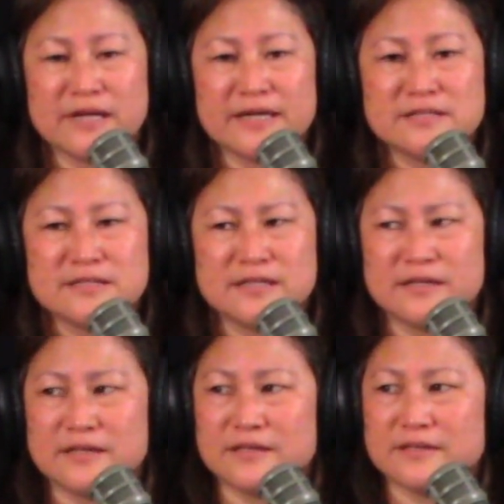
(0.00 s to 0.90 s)

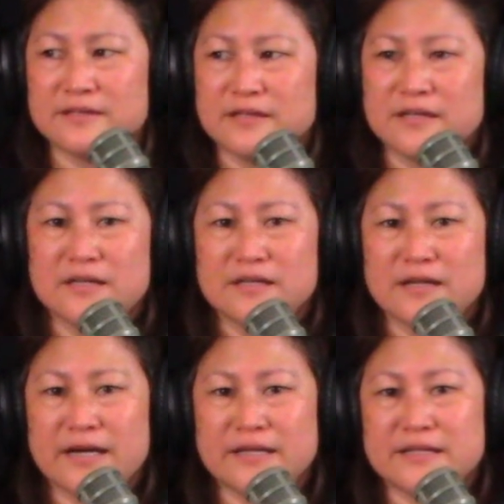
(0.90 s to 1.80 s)

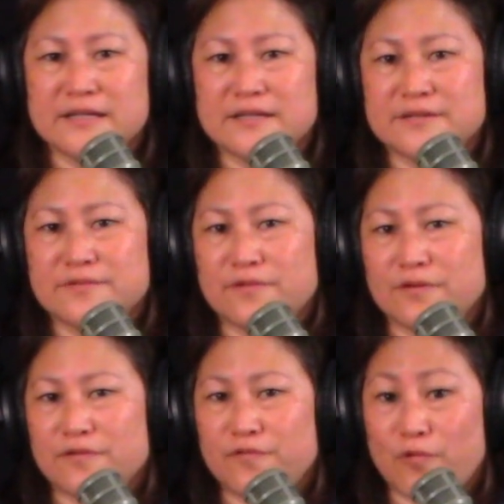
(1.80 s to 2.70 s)

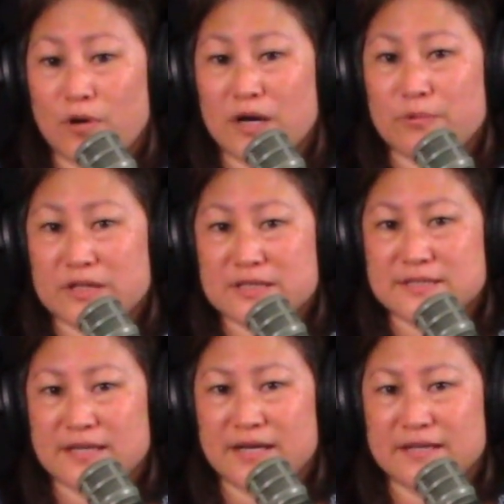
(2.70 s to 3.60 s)
1994, I want to
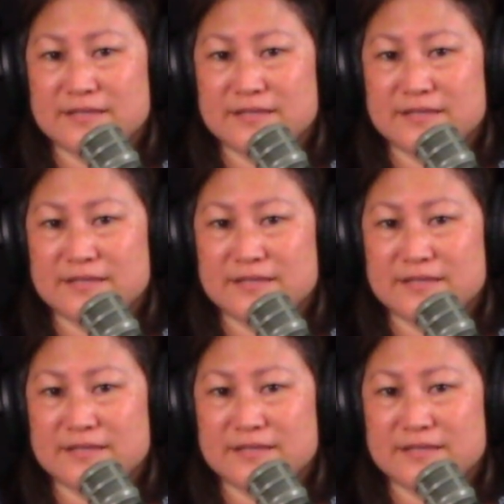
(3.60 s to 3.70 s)
say. Is